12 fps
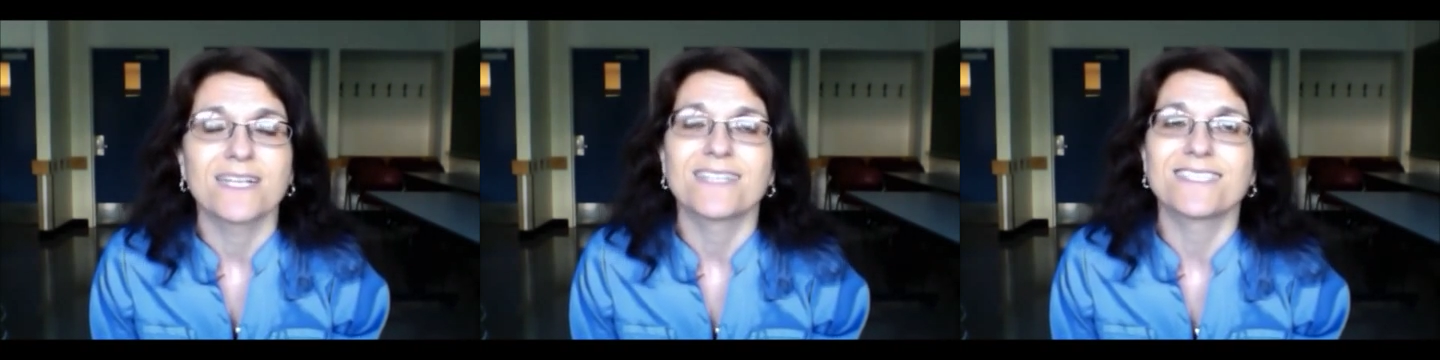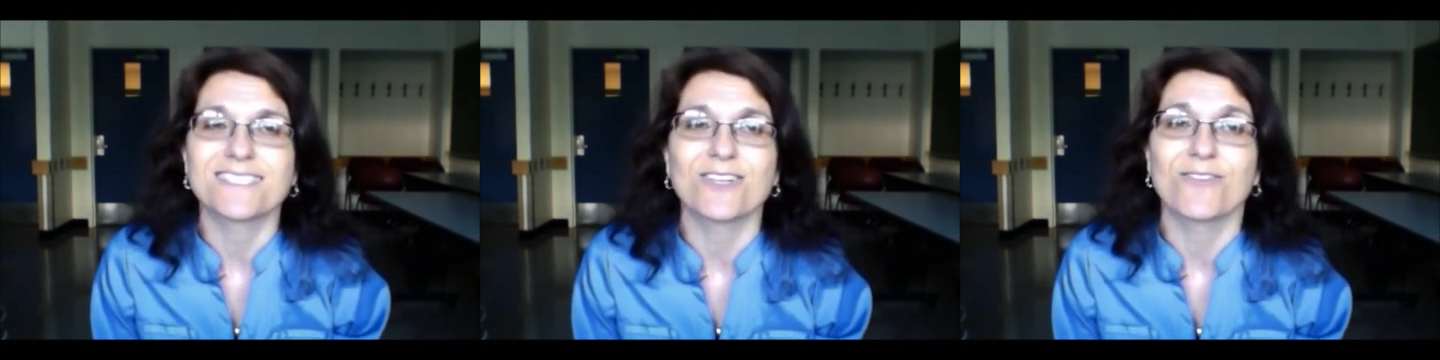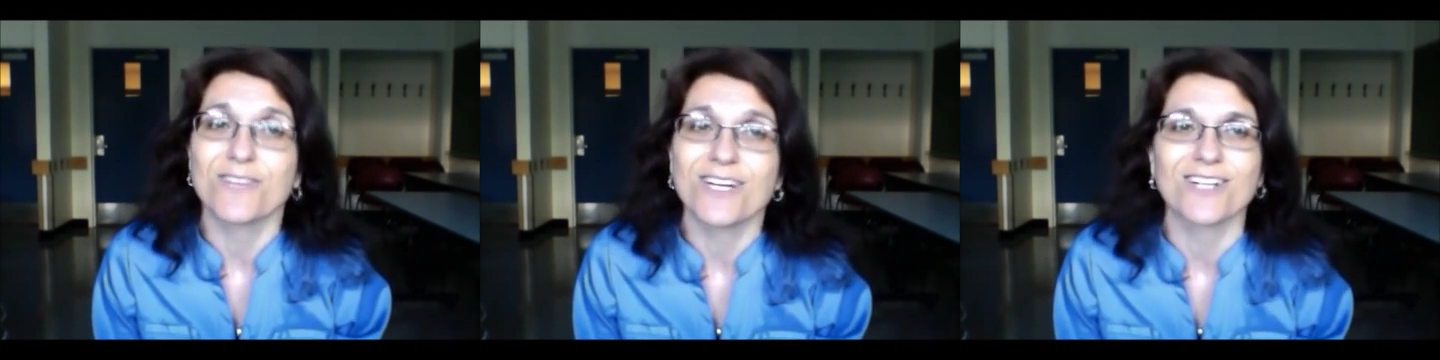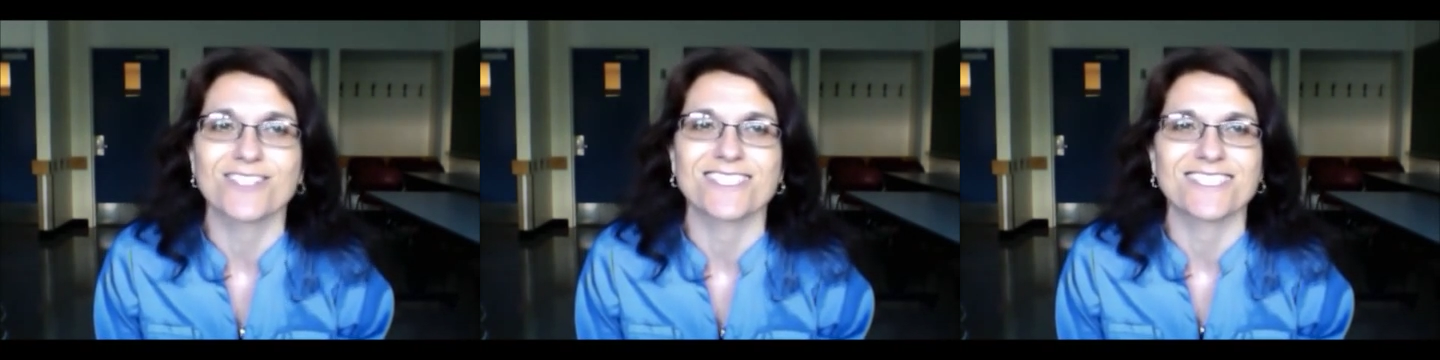serving
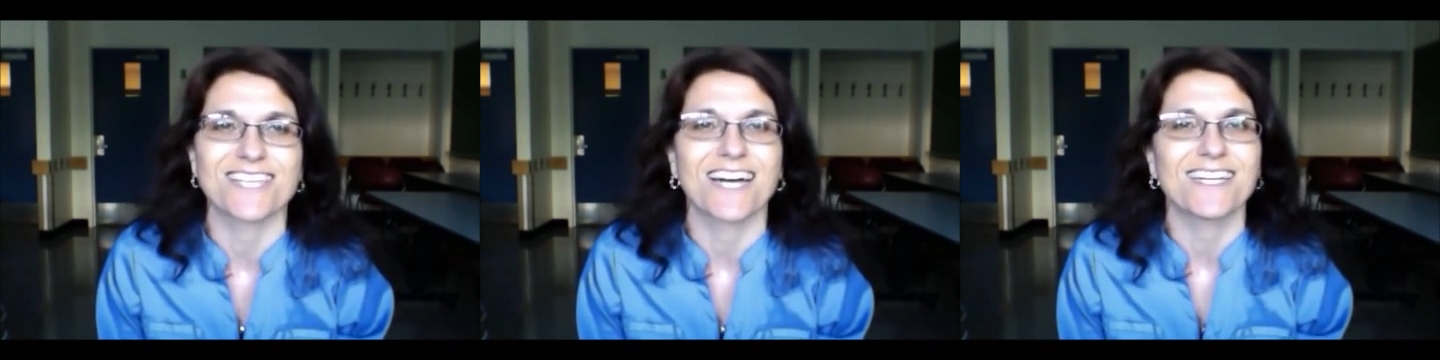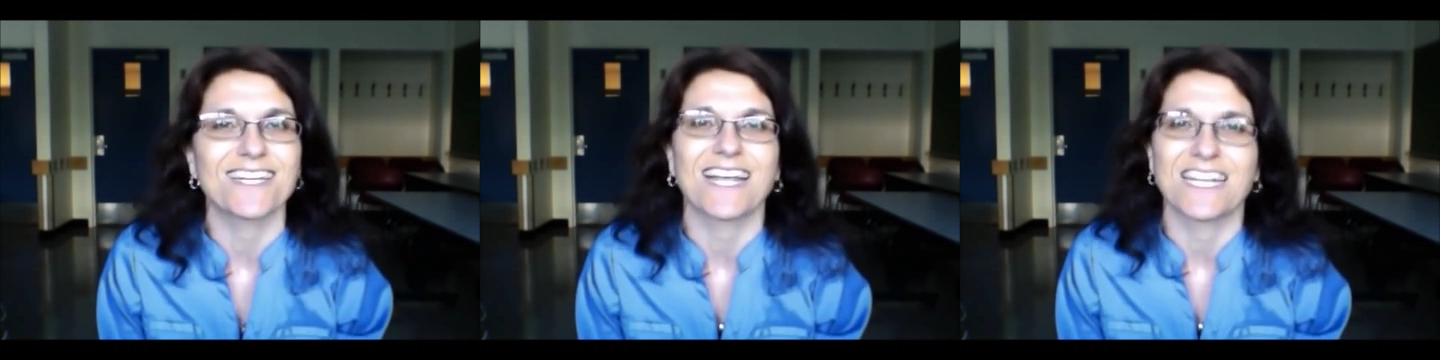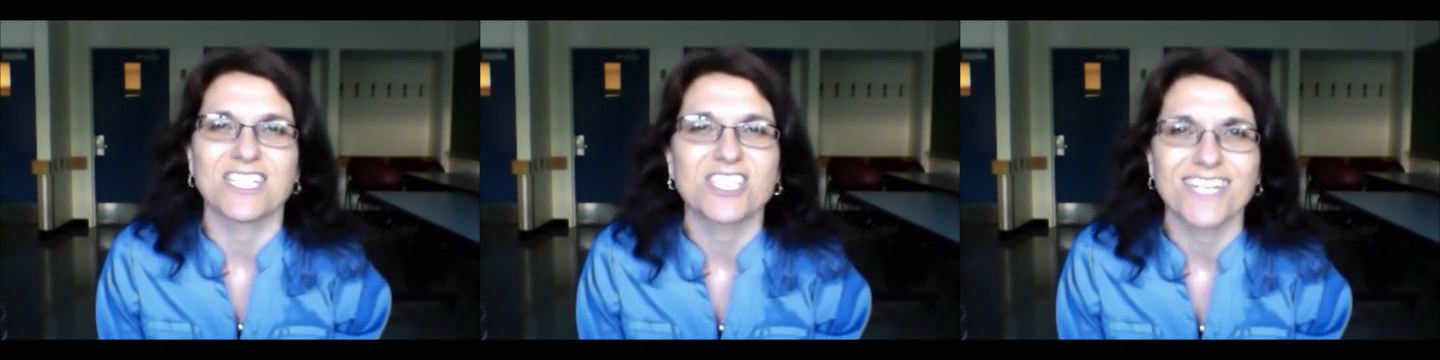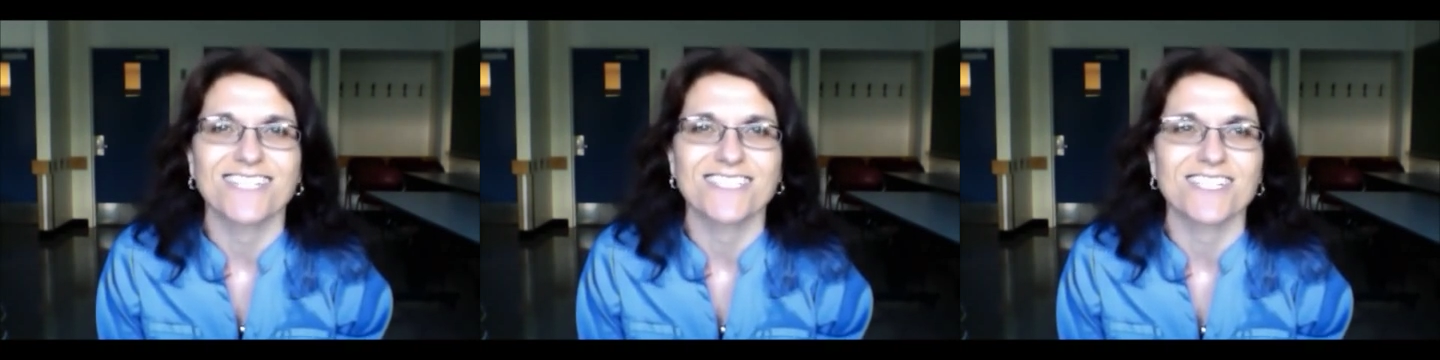our society, and
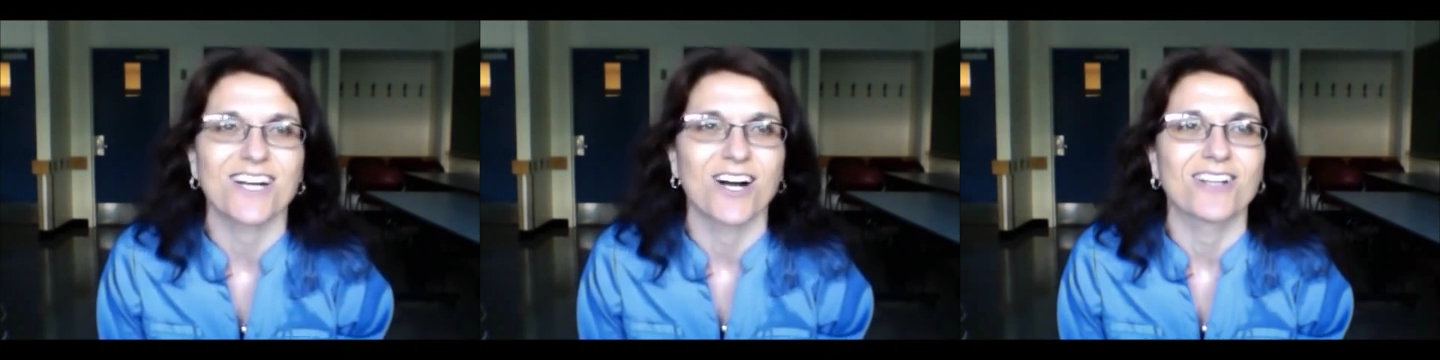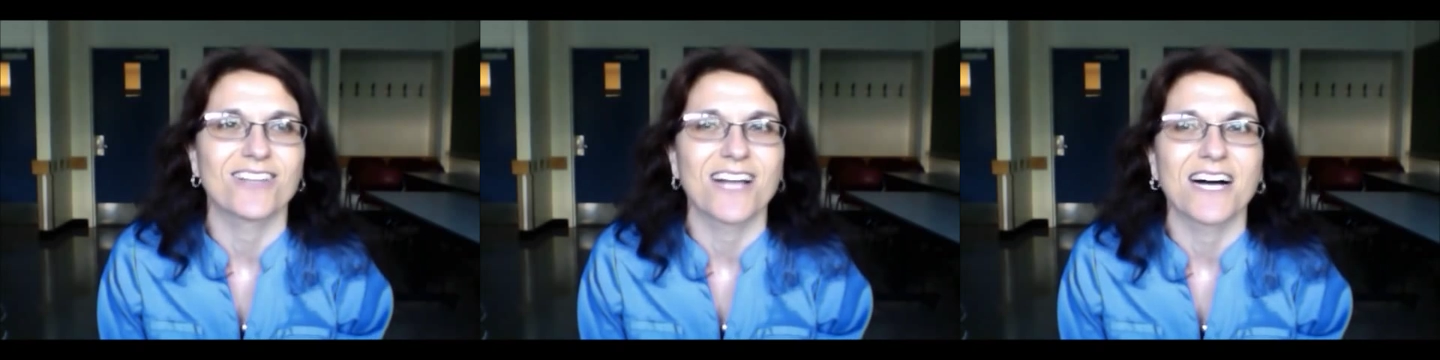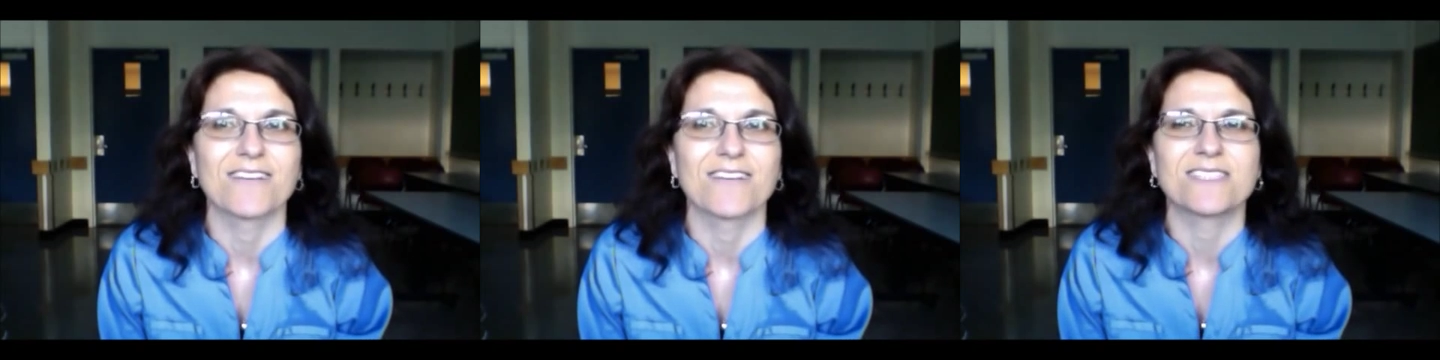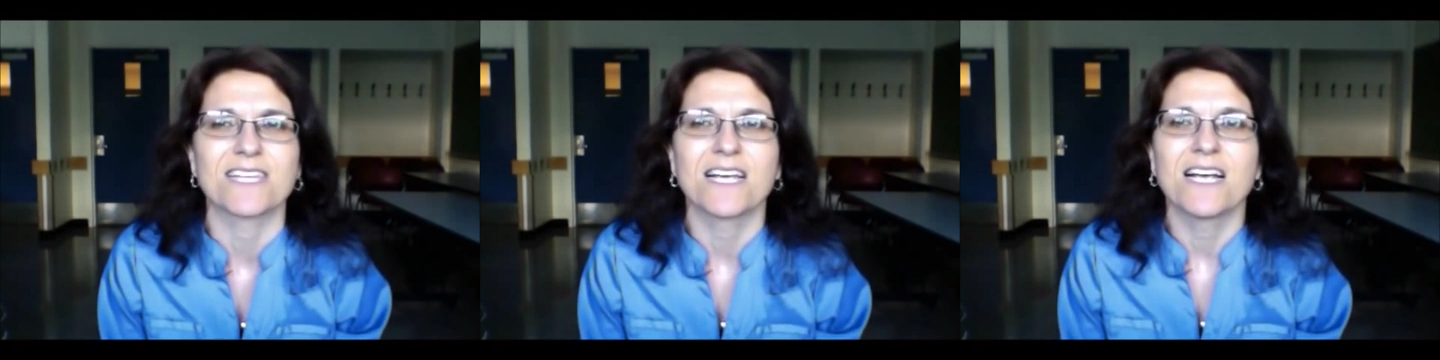changing our lives.